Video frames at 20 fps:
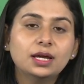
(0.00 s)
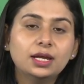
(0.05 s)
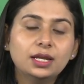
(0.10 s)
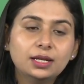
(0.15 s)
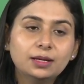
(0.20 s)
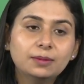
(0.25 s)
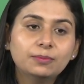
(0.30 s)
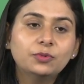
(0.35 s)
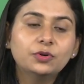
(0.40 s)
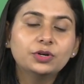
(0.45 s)

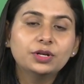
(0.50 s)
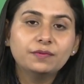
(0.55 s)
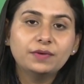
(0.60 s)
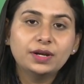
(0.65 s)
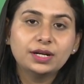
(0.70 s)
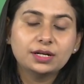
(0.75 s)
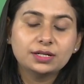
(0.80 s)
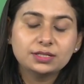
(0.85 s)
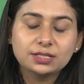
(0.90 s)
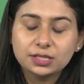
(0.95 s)
in a
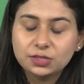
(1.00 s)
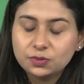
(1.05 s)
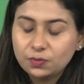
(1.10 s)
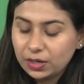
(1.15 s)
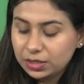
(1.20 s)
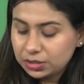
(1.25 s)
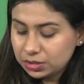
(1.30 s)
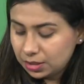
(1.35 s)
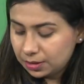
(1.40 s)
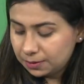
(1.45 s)
motivated
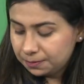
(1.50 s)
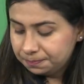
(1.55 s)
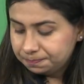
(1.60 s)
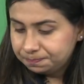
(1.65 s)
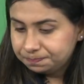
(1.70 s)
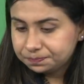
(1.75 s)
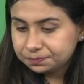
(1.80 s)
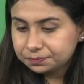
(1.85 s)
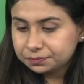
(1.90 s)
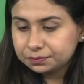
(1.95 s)
situation.
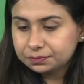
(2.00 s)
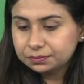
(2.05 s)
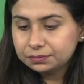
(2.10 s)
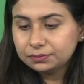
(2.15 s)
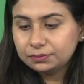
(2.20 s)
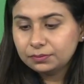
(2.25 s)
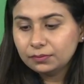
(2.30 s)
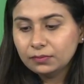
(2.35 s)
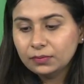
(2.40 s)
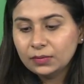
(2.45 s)

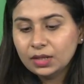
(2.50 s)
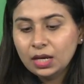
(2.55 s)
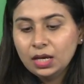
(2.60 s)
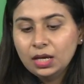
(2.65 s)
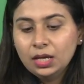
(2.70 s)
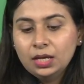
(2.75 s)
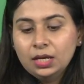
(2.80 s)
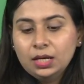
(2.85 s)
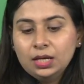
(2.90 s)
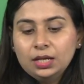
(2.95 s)

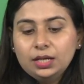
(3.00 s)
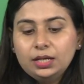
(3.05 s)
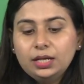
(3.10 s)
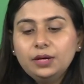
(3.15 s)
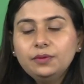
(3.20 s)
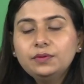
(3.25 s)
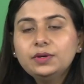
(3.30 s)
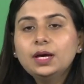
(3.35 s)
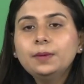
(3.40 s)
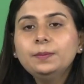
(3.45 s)

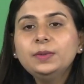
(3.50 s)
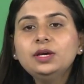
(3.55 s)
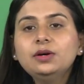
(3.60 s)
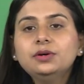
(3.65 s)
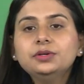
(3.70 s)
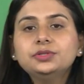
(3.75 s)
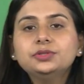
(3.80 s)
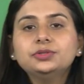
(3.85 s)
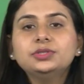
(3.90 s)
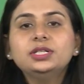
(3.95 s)
Now coming
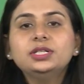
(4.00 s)
on